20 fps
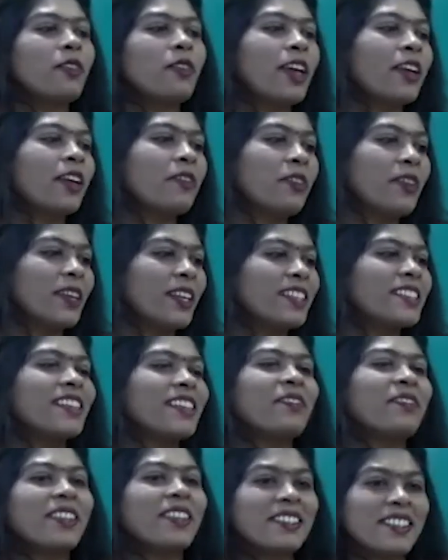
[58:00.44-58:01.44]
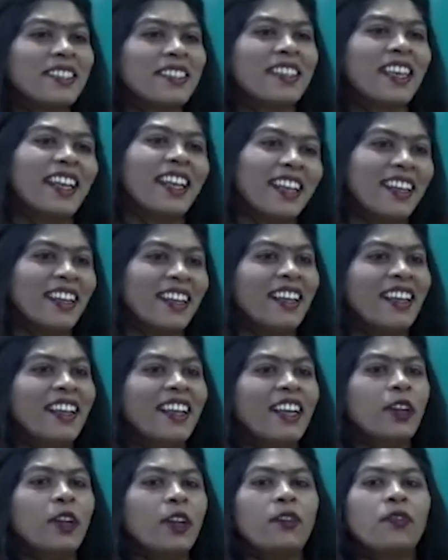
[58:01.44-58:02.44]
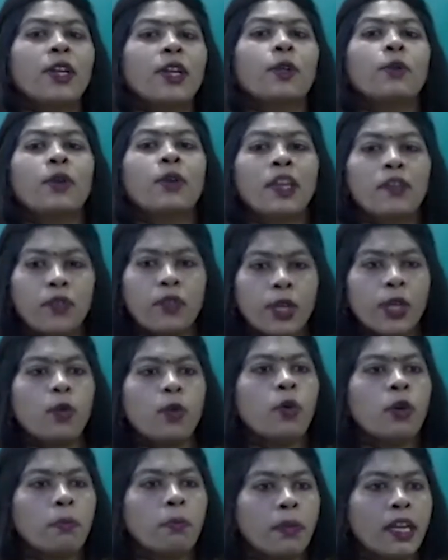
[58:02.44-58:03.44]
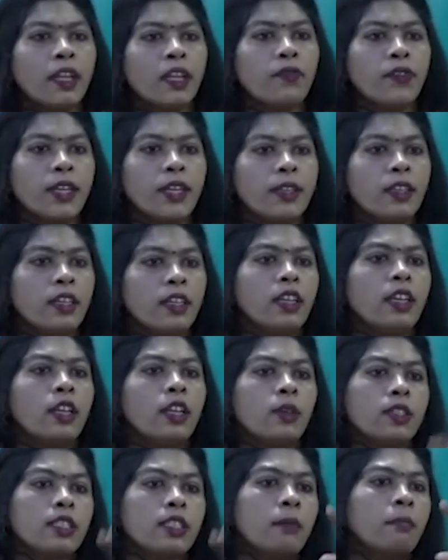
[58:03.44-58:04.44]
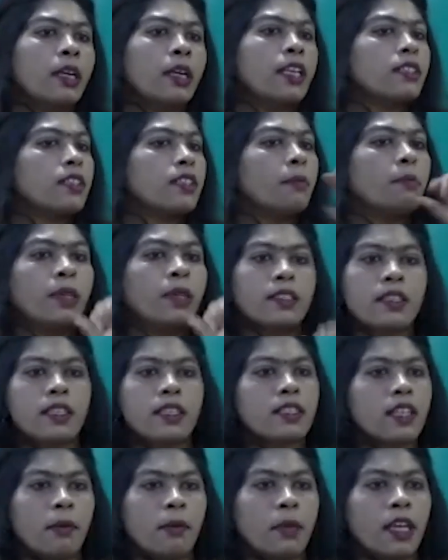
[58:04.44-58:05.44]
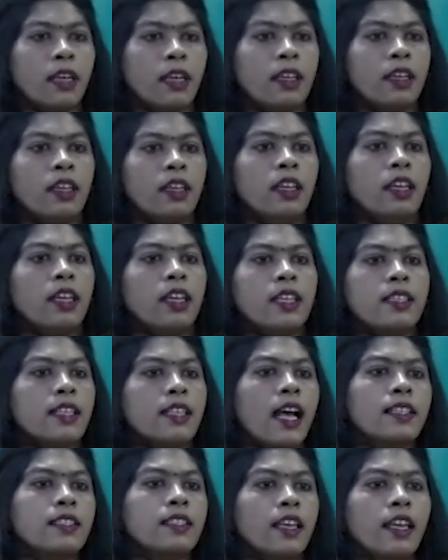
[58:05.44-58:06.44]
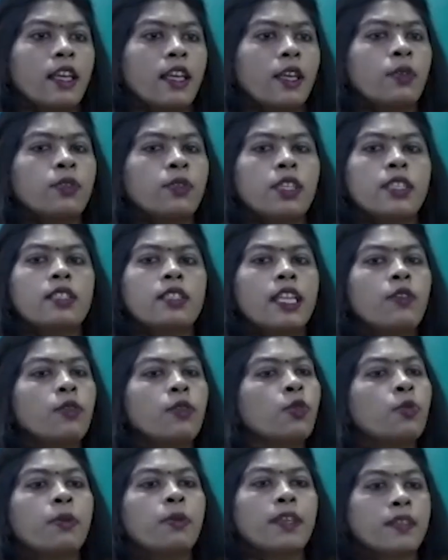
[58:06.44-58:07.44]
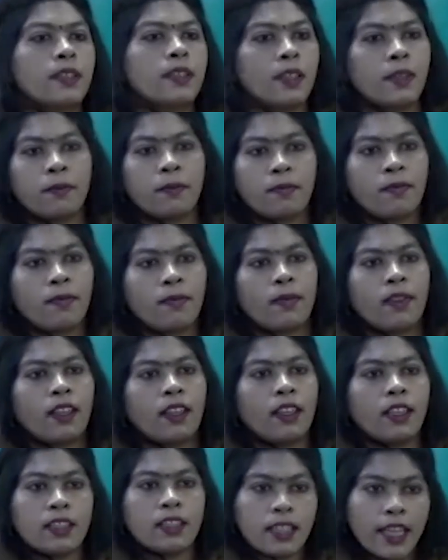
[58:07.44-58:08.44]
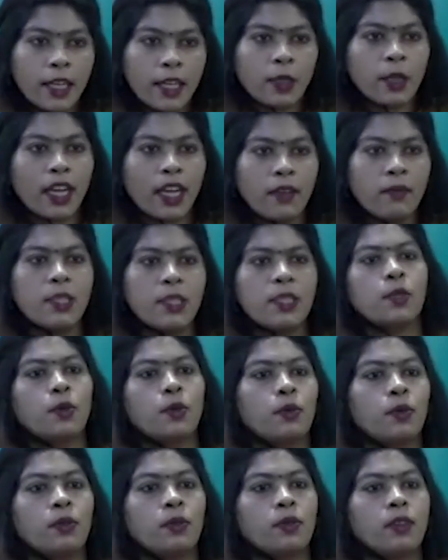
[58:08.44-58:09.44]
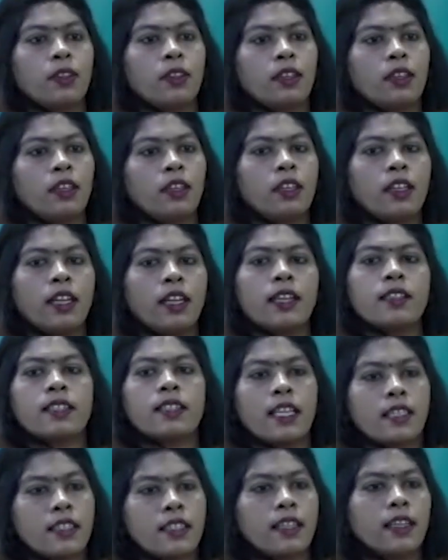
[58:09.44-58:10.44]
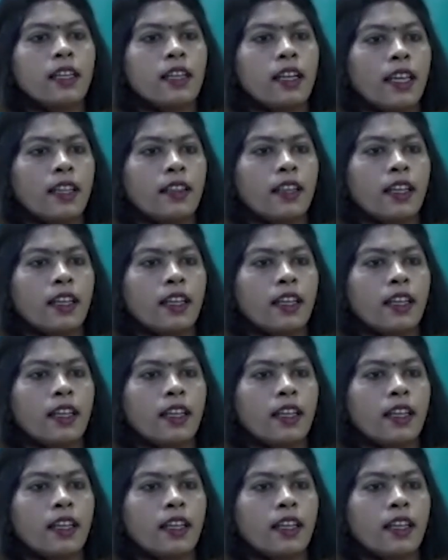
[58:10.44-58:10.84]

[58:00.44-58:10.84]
if it is a skill. If you're doing for your own benefit, some person is coming, he's asking you just leave UPSC. He's trying to convince you. Let us consider like that,